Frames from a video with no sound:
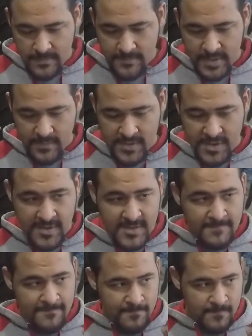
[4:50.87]
But when
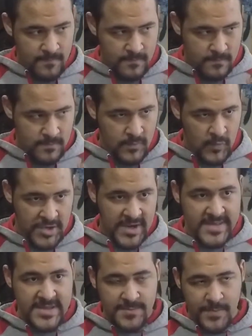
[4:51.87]
you
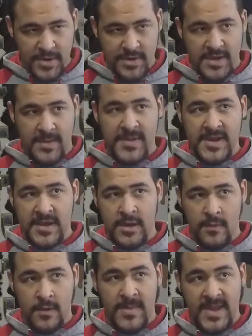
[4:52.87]
got this bird coming in,
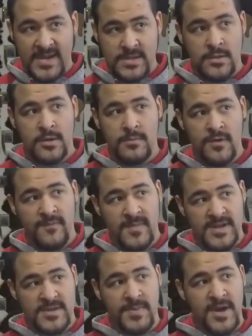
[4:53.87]
you want to make as little
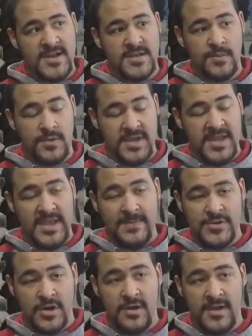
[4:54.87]
movement as possible to keep
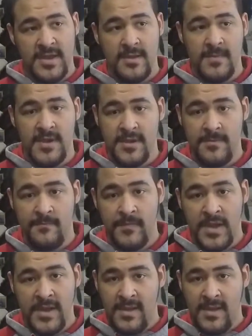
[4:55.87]
drawing him in.